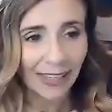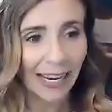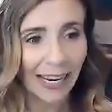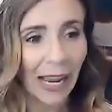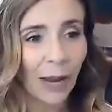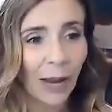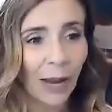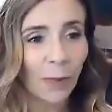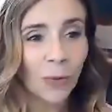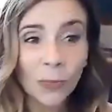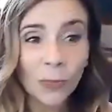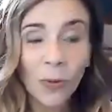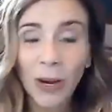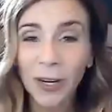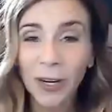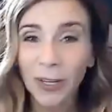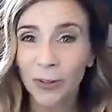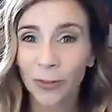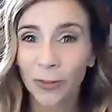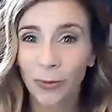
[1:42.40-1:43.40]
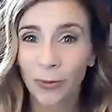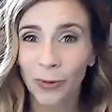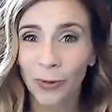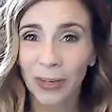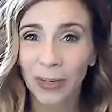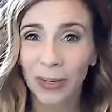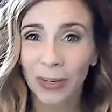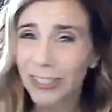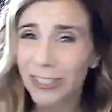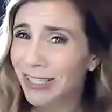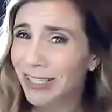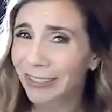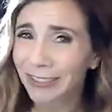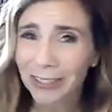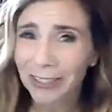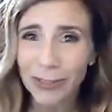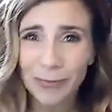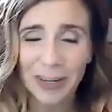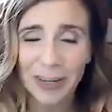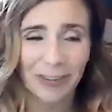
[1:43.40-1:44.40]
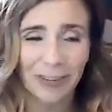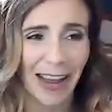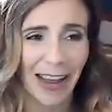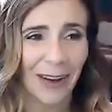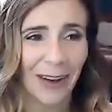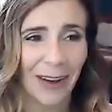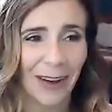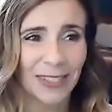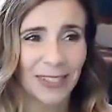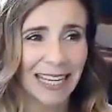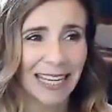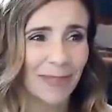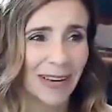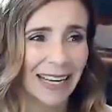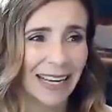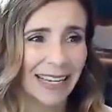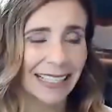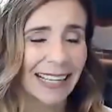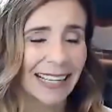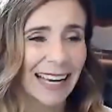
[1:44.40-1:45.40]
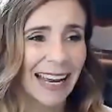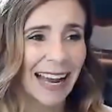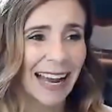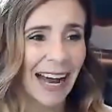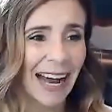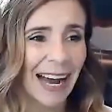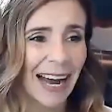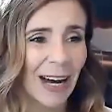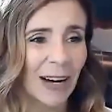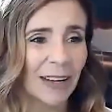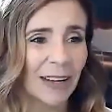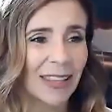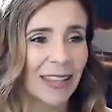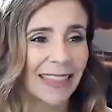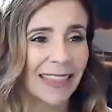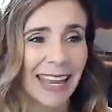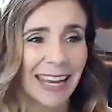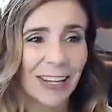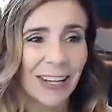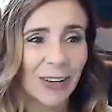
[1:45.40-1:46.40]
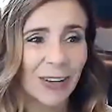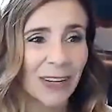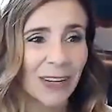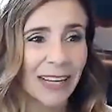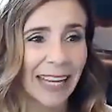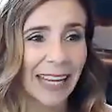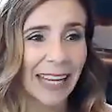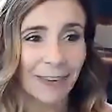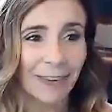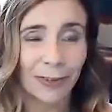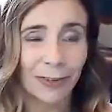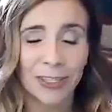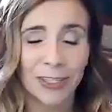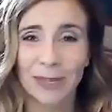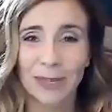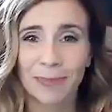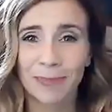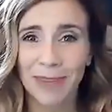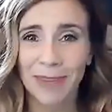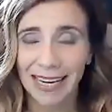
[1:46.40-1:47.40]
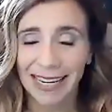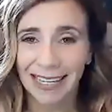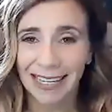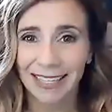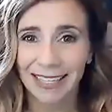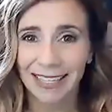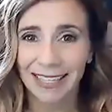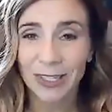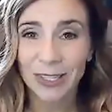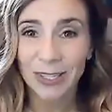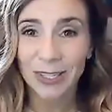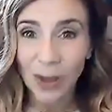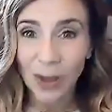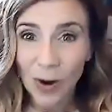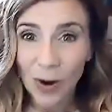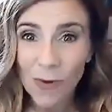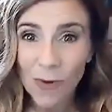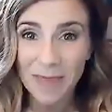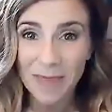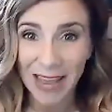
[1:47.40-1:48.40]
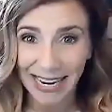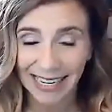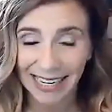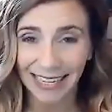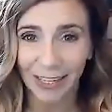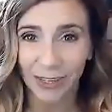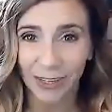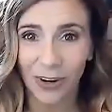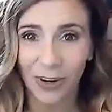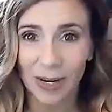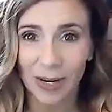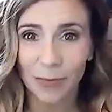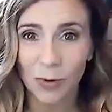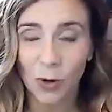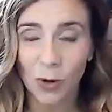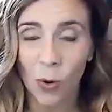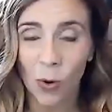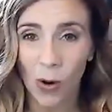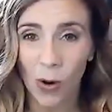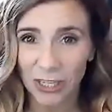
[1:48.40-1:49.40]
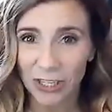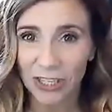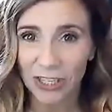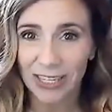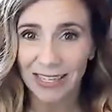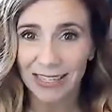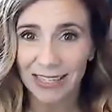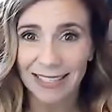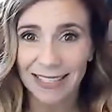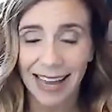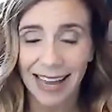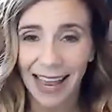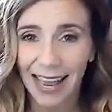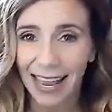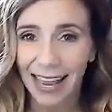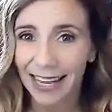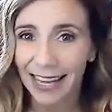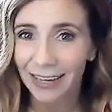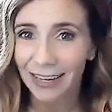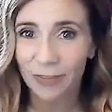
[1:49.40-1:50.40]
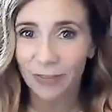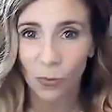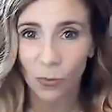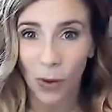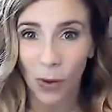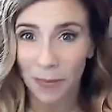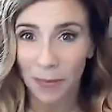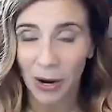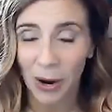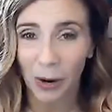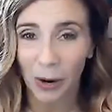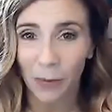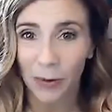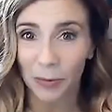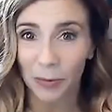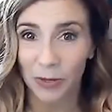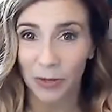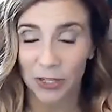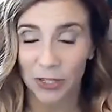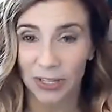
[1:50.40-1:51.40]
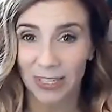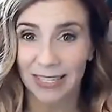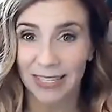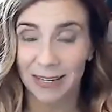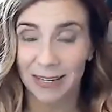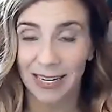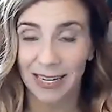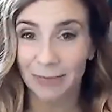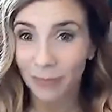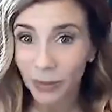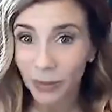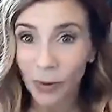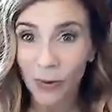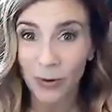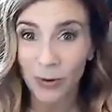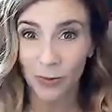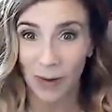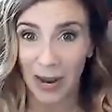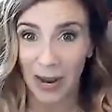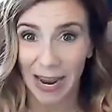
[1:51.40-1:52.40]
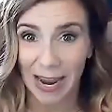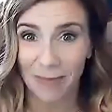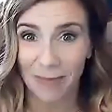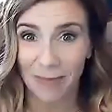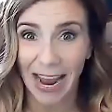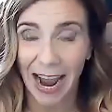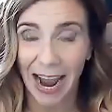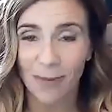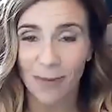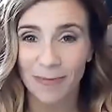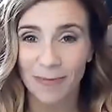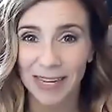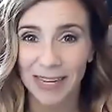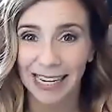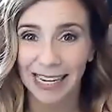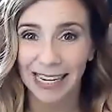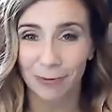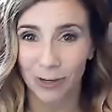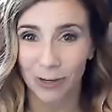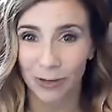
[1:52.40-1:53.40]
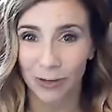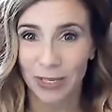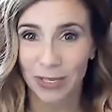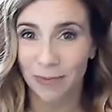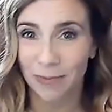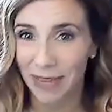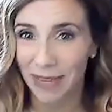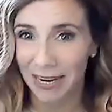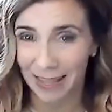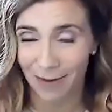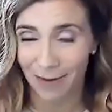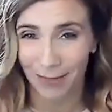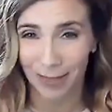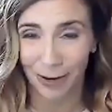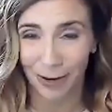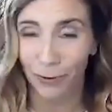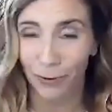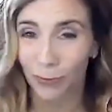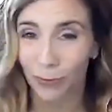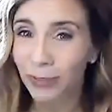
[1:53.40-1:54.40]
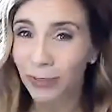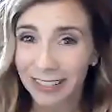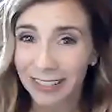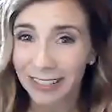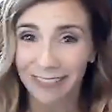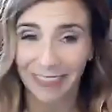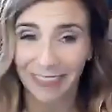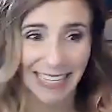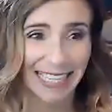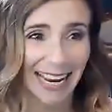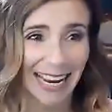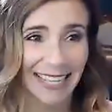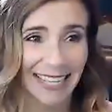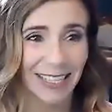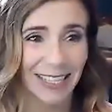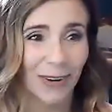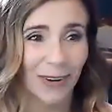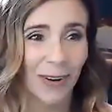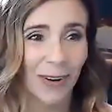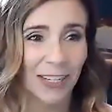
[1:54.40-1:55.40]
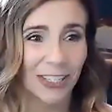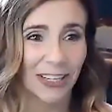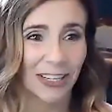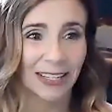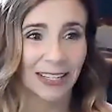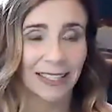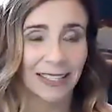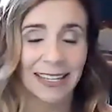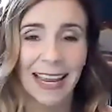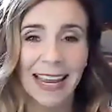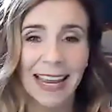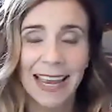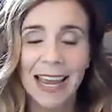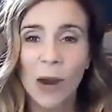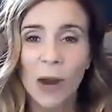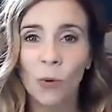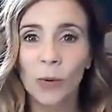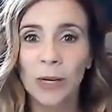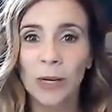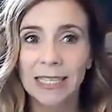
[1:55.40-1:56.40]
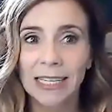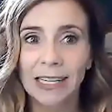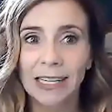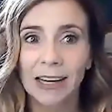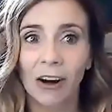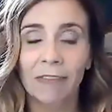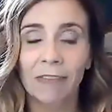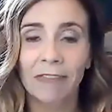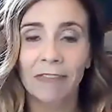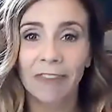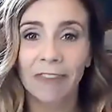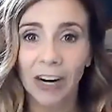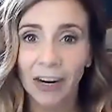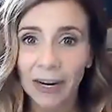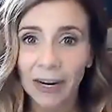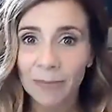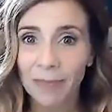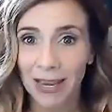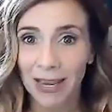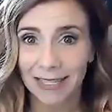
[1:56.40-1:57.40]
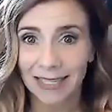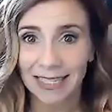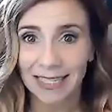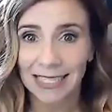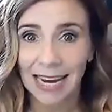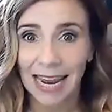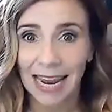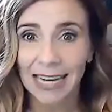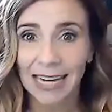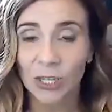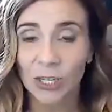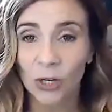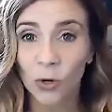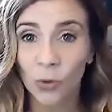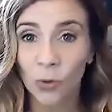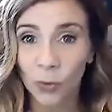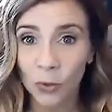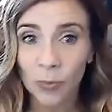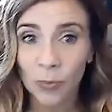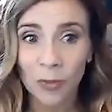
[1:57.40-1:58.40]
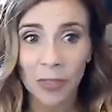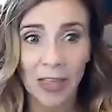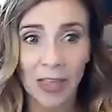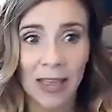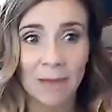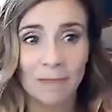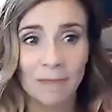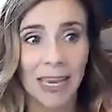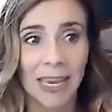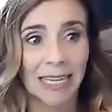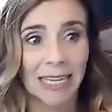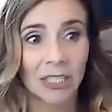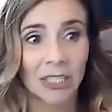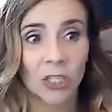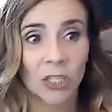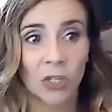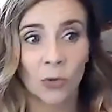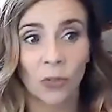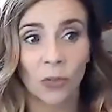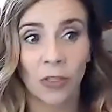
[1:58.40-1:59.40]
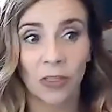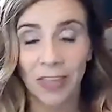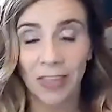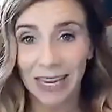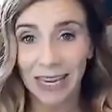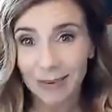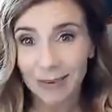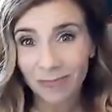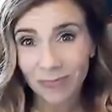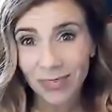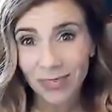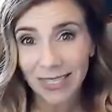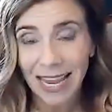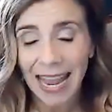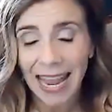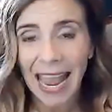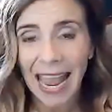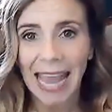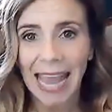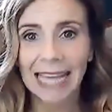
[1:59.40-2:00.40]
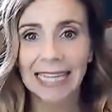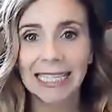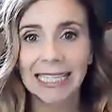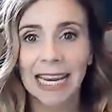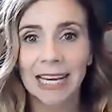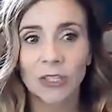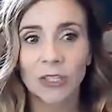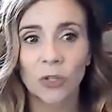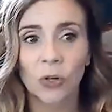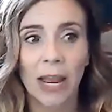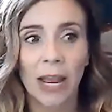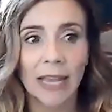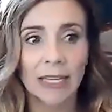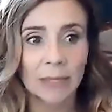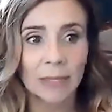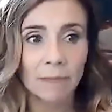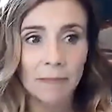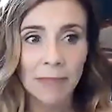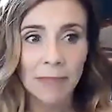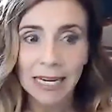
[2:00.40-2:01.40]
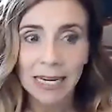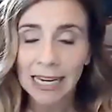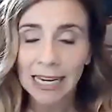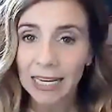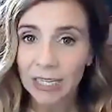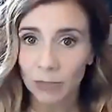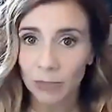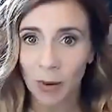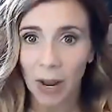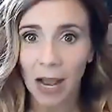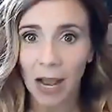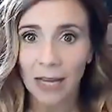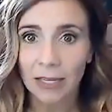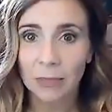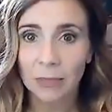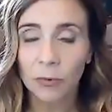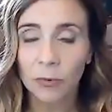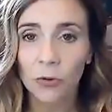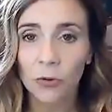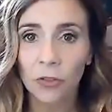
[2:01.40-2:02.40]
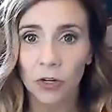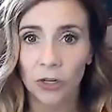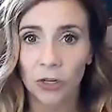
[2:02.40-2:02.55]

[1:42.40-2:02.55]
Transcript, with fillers: I want to walk you through just a little bit of housekeeping. Uh, thank you again for submitting so many incredible questions ahead of the webinar. We were just blown away by how many of you submitted them, and they were really fantastic questions. We did our very best today to group them into themes and answer as many as possible that